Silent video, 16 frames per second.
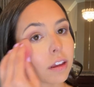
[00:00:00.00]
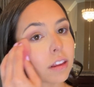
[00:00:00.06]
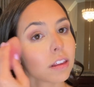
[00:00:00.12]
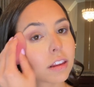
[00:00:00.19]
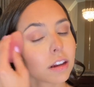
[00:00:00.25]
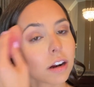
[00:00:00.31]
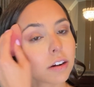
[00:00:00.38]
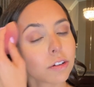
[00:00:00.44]

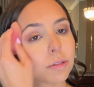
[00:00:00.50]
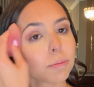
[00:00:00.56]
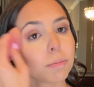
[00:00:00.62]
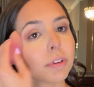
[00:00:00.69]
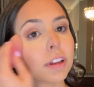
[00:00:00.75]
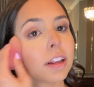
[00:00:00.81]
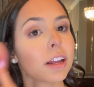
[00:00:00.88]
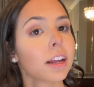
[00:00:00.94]
And then I just
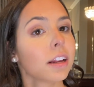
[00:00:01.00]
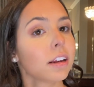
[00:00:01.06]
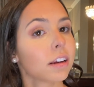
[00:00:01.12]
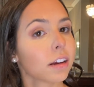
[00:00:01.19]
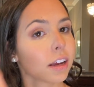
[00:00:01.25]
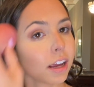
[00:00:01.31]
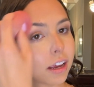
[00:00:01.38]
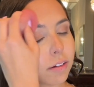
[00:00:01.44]
blend
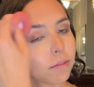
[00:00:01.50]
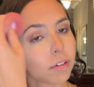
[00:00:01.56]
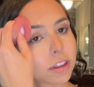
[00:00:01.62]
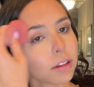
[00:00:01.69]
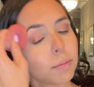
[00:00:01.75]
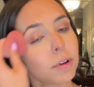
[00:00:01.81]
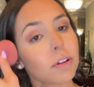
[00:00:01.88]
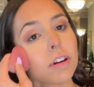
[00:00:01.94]
again with
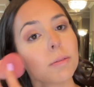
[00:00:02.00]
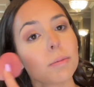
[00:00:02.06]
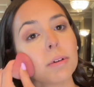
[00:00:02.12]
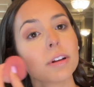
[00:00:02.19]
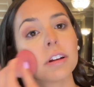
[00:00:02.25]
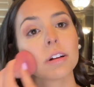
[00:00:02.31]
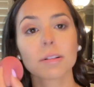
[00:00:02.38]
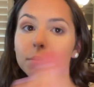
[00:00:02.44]
the Beauty
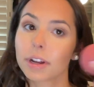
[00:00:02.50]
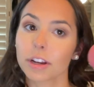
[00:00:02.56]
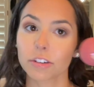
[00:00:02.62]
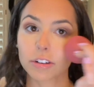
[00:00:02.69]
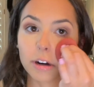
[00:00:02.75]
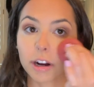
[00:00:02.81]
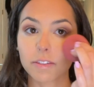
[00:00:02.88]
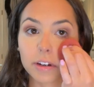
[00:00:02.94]
Blender and make
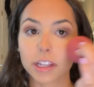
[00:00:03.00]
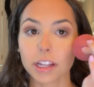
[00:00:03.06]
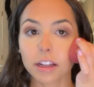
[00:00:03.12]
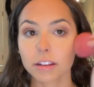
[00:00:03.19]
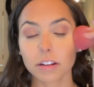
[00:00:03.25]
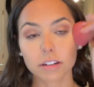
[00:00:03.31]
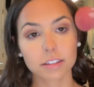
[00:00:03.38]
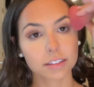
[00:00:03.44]
sure everything looks